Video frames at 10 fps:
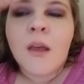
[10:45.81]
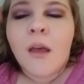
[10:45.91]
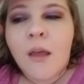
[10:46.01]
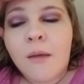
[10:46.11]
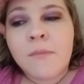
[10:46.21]

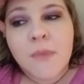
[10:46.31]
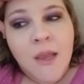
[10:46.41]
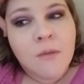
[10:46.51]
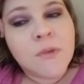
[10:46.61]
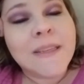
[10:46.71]
Um,
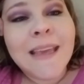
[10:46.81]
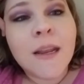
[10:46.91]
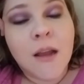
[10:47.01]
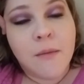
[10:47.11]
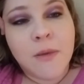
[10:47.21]
animals that
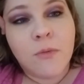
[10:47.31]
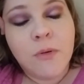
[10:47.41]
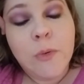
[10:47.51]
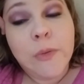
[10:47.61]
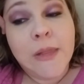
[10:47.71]
cannot be re
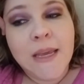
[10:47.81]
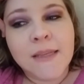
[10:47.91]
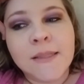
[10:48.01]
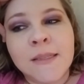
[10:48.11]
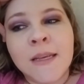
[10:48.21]

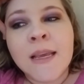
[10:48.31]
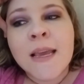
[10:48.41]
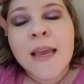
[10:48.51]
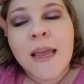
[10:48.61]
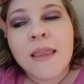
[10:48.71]
released
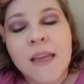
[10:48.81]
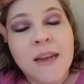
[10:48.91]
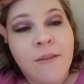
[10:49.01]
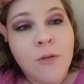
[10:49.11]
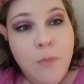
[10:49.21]
and they
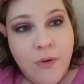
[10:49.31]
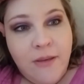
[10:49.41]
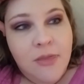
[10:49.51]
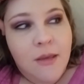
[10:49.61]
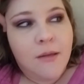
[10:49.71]
never
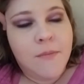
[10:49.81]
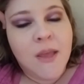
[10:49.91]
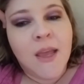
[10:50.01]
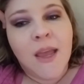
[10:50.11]
breed them.